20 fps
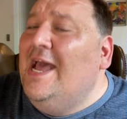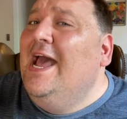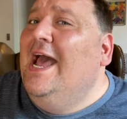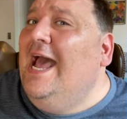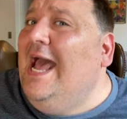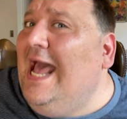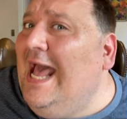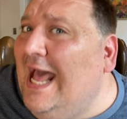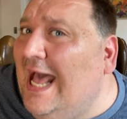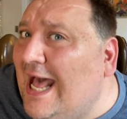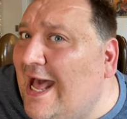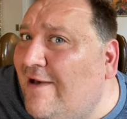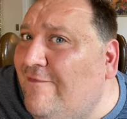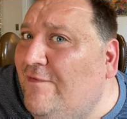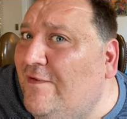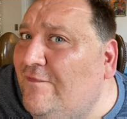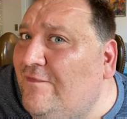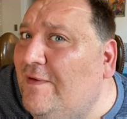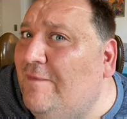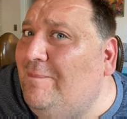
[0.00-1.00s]
half
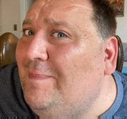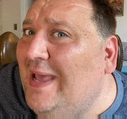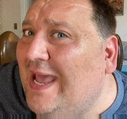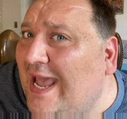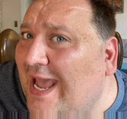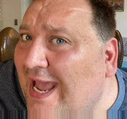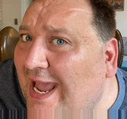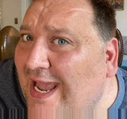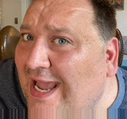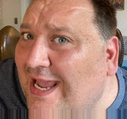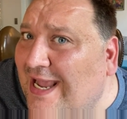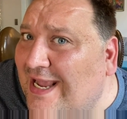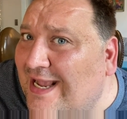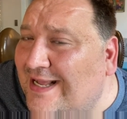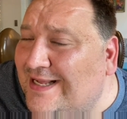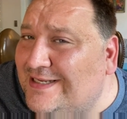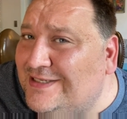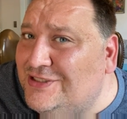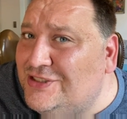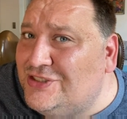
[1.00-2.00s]
of a
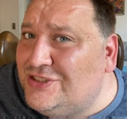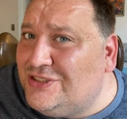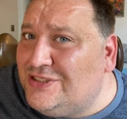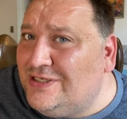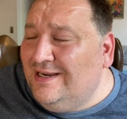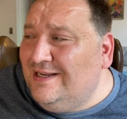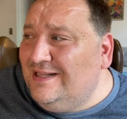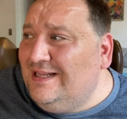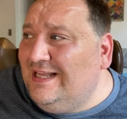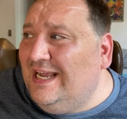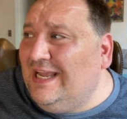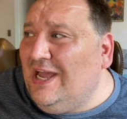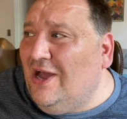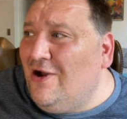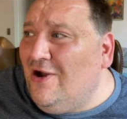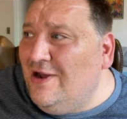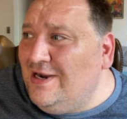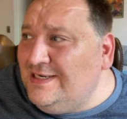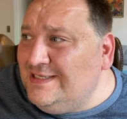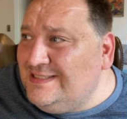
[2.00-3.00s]
page. Like,
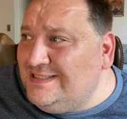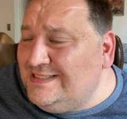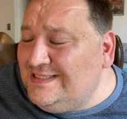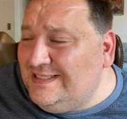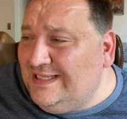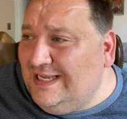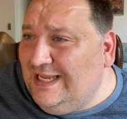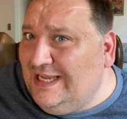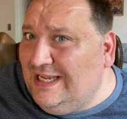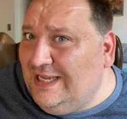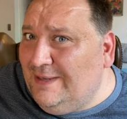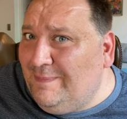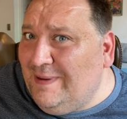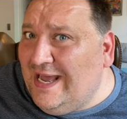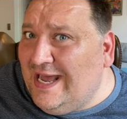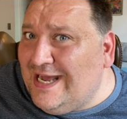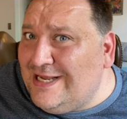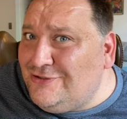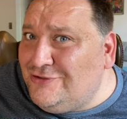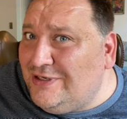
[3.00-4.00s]
honestly,
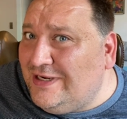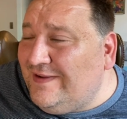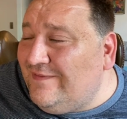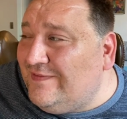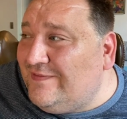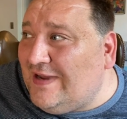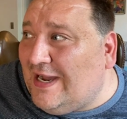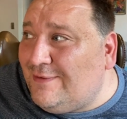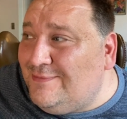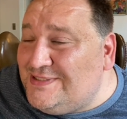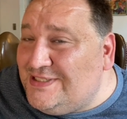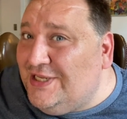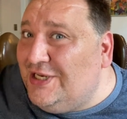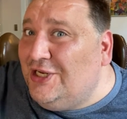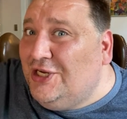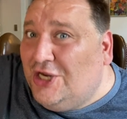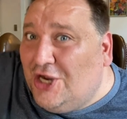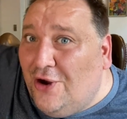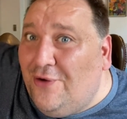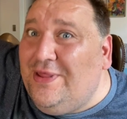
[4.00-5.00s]
Patrick, if I was
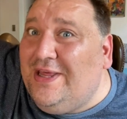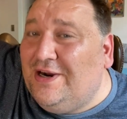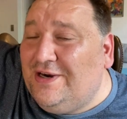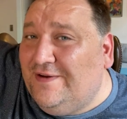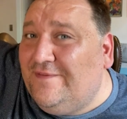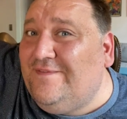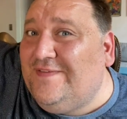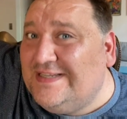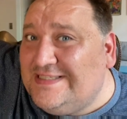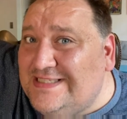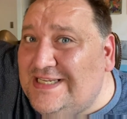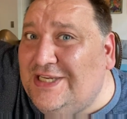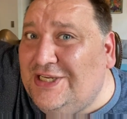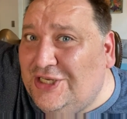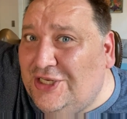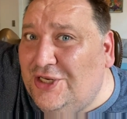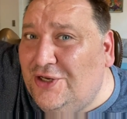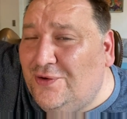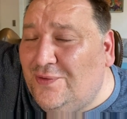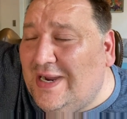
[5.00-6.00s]
gonna go there to visit
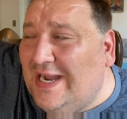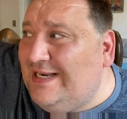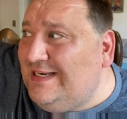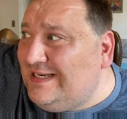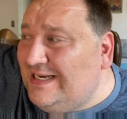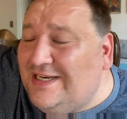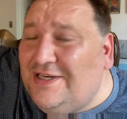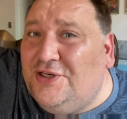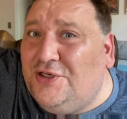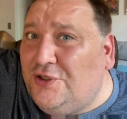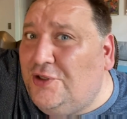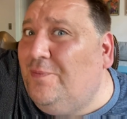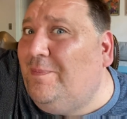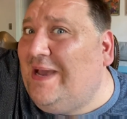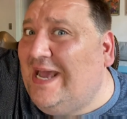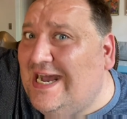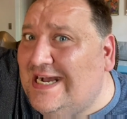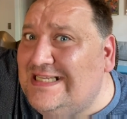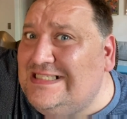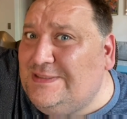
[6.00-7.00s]
you, I'd need a new
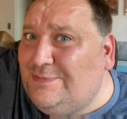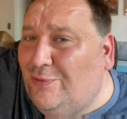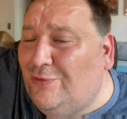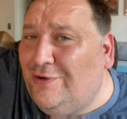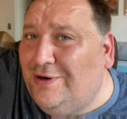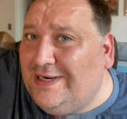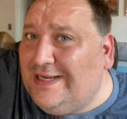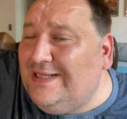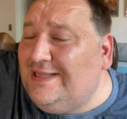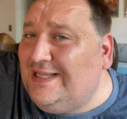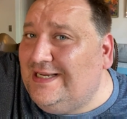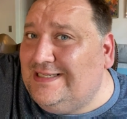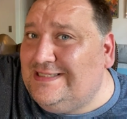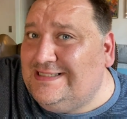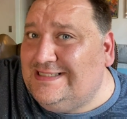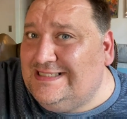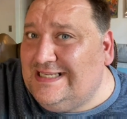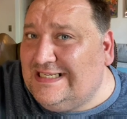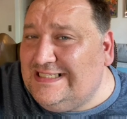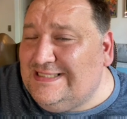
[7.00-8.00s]
passport in like
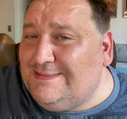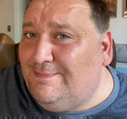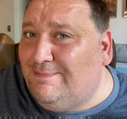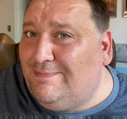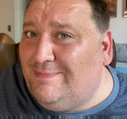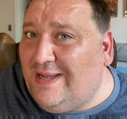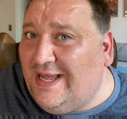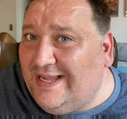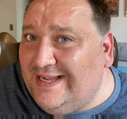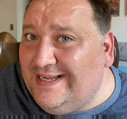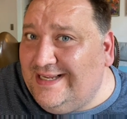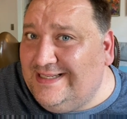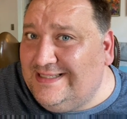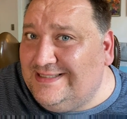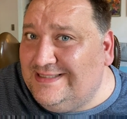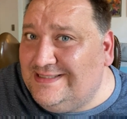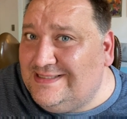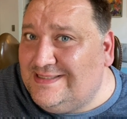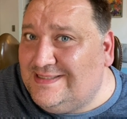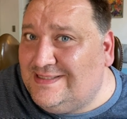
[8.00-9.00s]
6
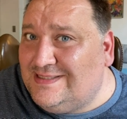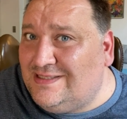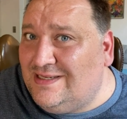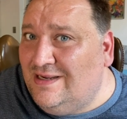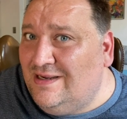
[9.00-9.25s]
months.